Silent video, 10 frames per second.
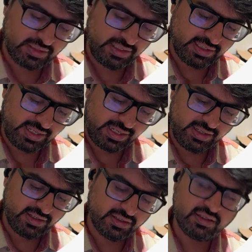right?
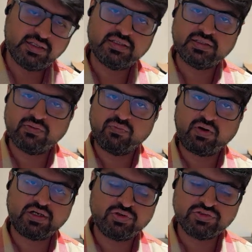And
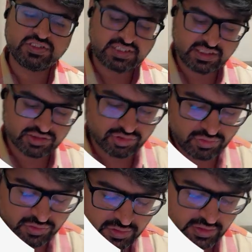what do the cells
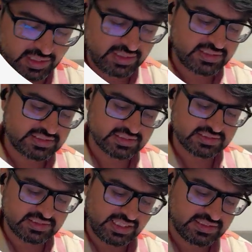do, right? These
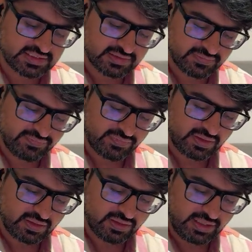cells,
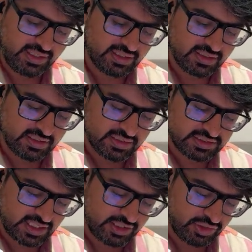right,
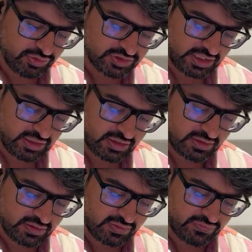start using
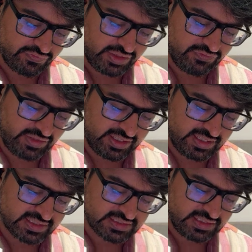free
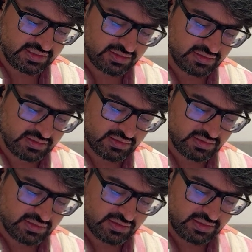fatty acid
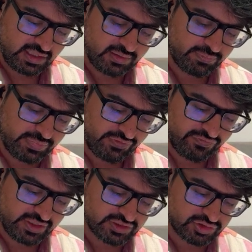in
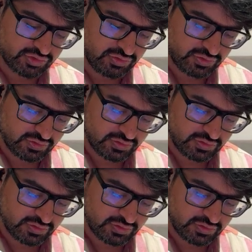preference to